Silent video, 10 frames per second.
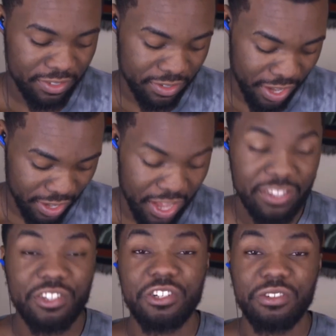that
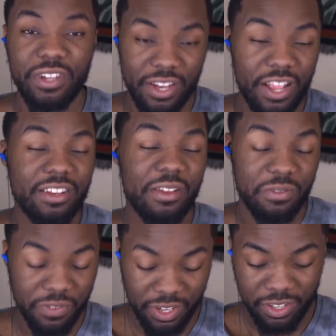that's true. That, that's
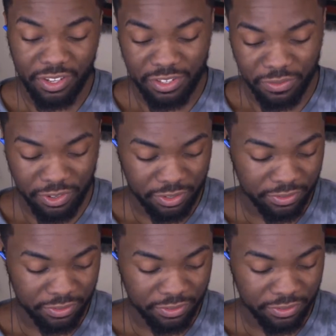funny. That's real.